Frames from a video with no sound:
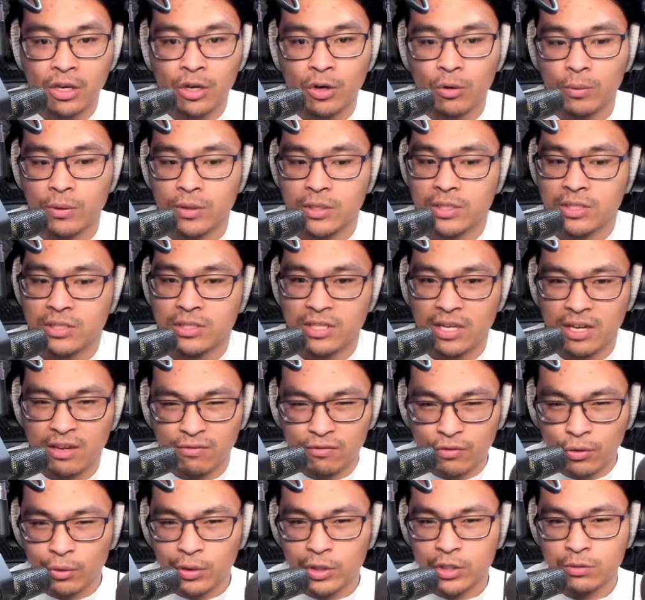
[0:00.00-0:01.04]
We're just saying
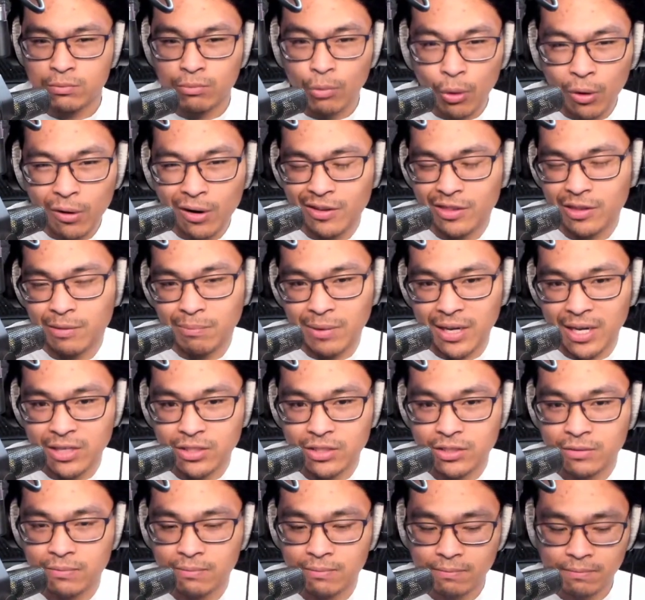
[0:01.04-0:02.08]
focus more on the
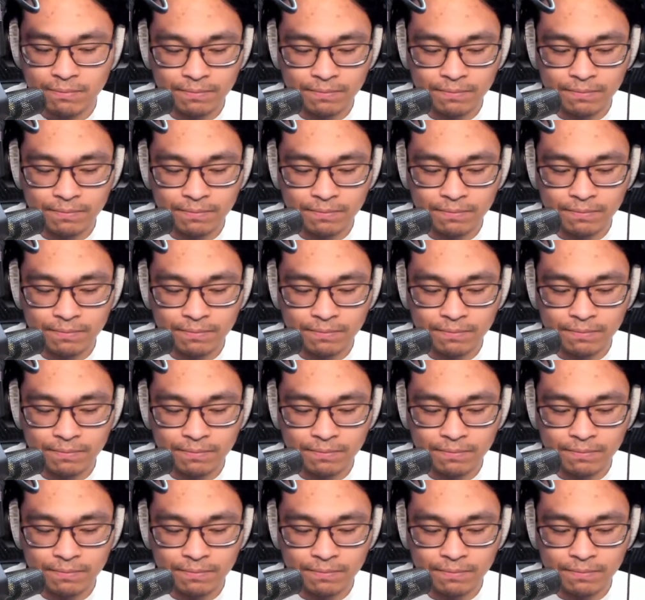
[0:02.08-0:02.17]
bass.